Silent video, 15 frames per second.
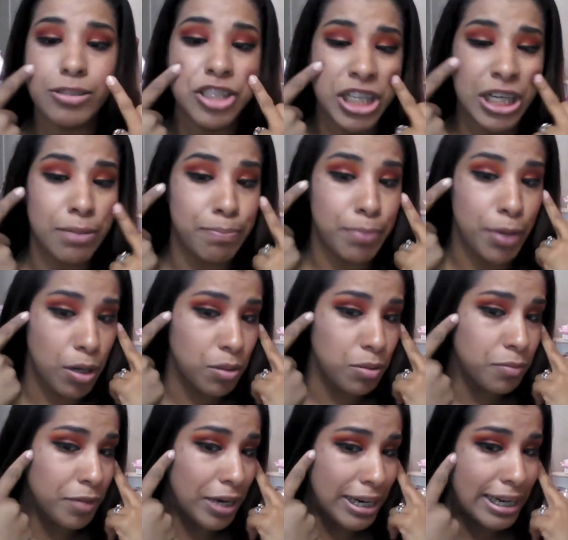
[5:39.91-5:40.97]

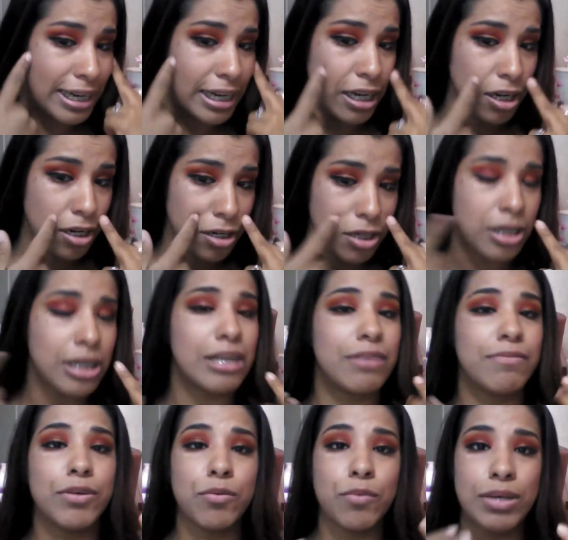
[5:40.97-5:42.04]
cheekbone right here if
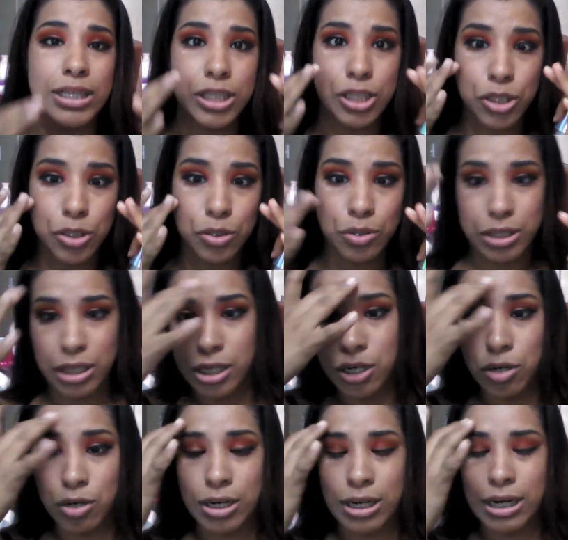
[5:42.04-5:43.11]
you want to use it
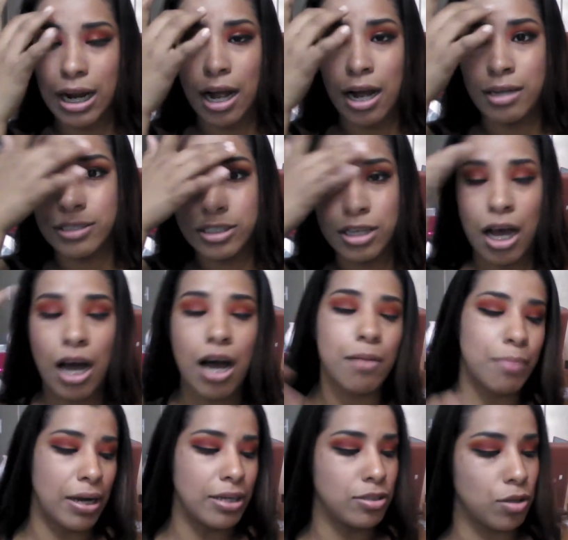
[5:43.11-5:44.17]
or on top
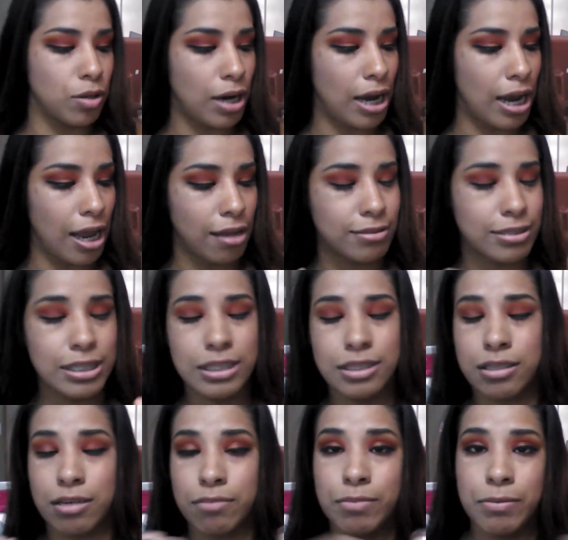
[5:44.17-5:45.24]
I know I have seen
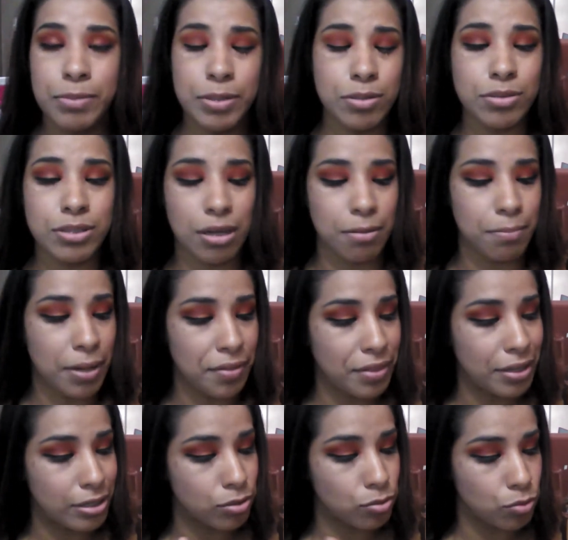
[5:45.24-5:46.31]
some reviews about
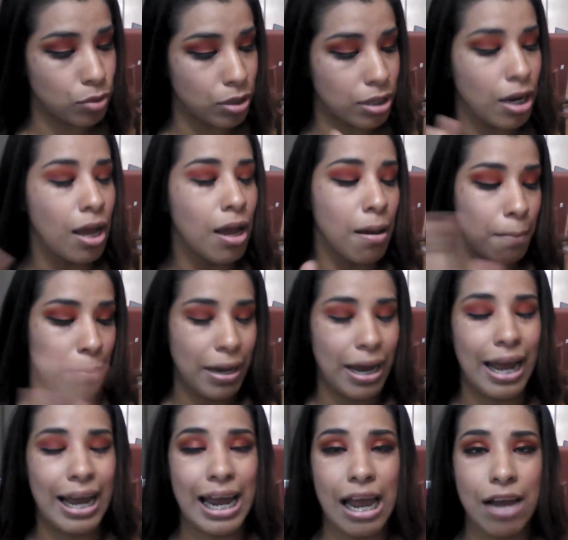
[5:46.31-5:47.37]
this one but
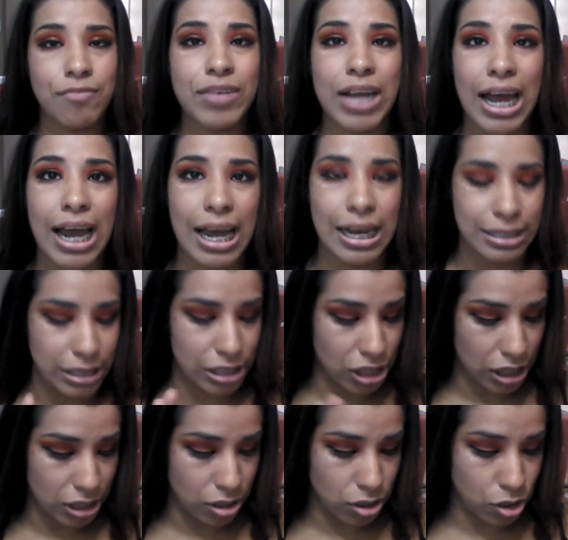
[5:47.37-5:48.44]
I have not had the
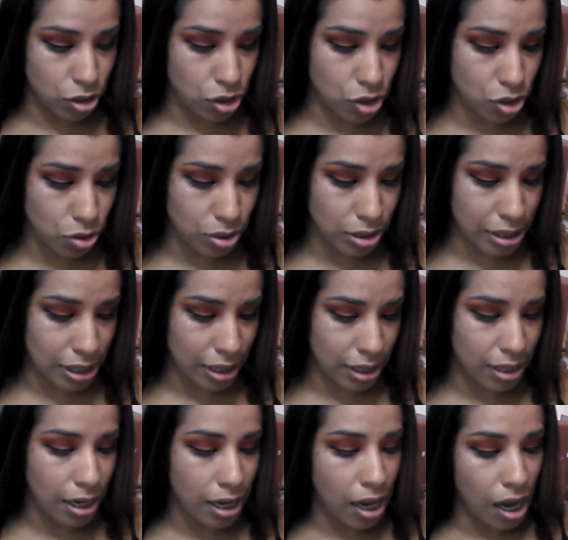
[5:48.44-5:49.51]
chance to use it